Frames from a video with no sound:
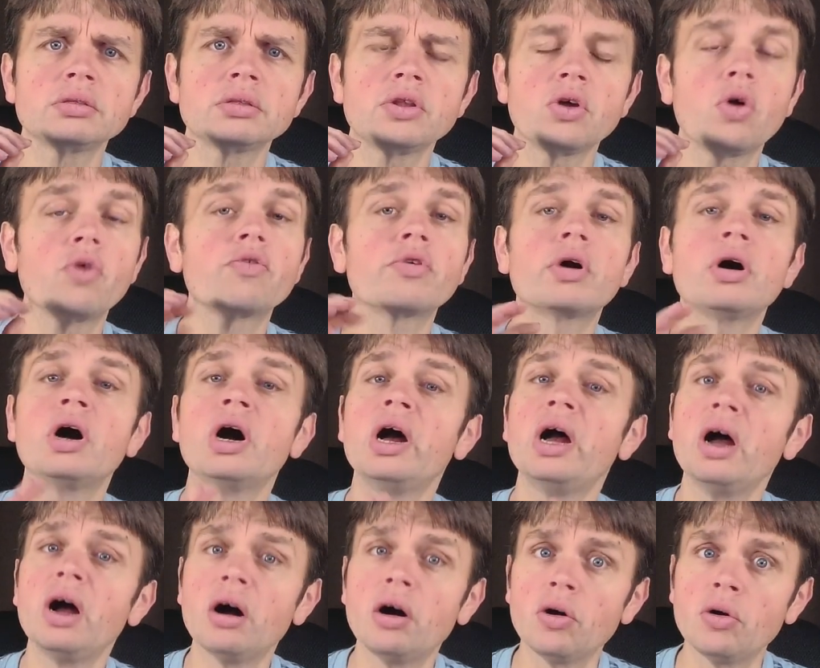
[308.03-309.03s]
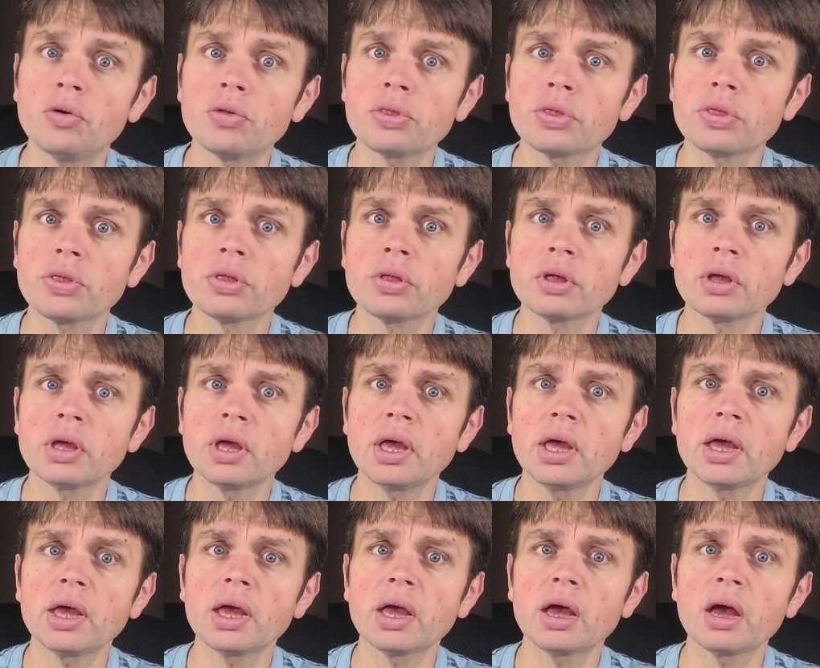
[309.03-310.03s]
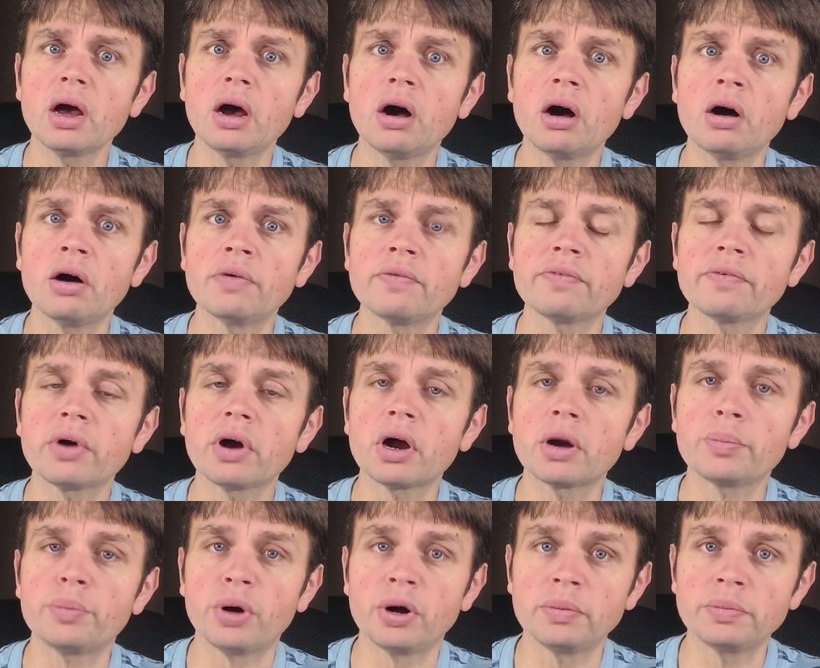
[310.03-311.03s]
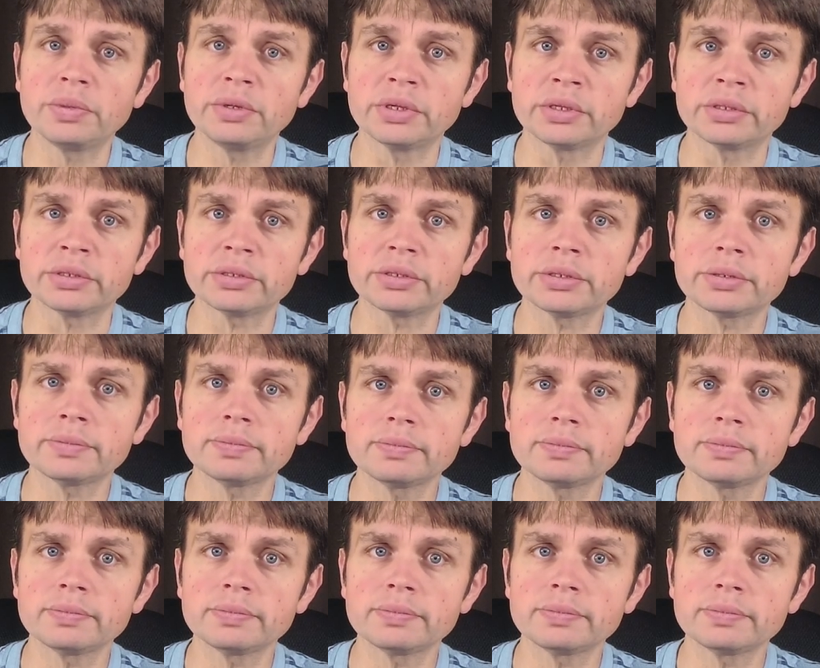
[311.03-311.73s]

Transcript: overall health of our pumpkins.